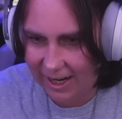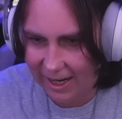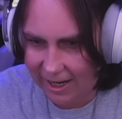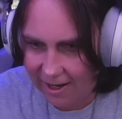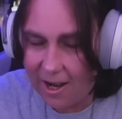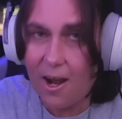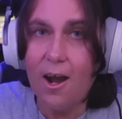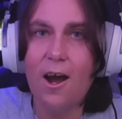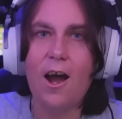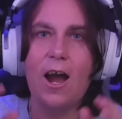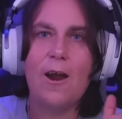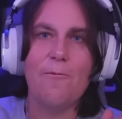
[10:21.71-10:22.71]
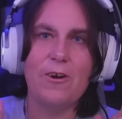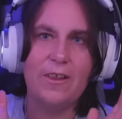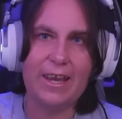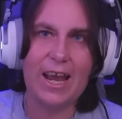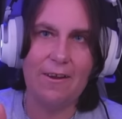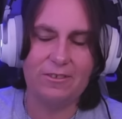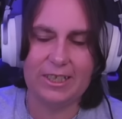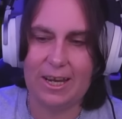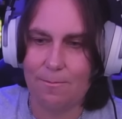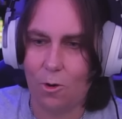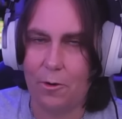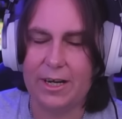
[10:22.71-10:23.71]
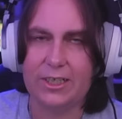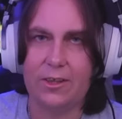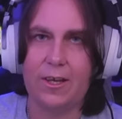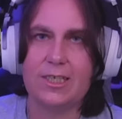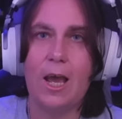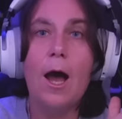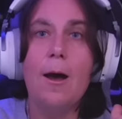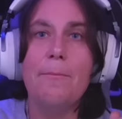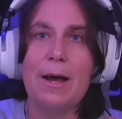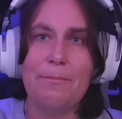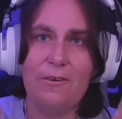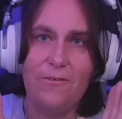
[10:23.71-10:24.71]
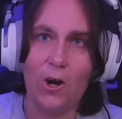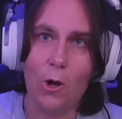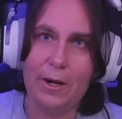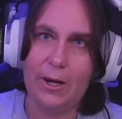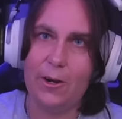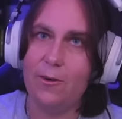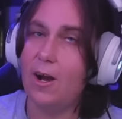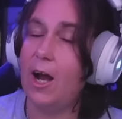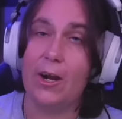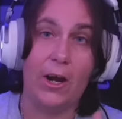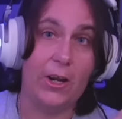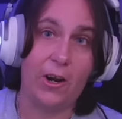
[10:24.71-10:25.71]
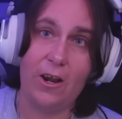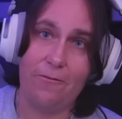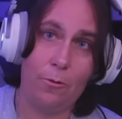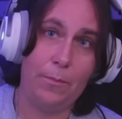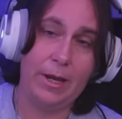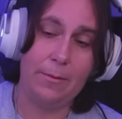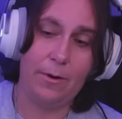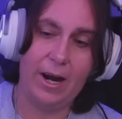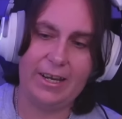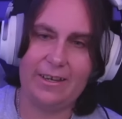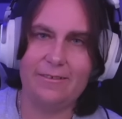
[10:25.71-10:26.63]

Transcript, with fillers: I really have to get more into this. But before we do, I've got to go for a pee break.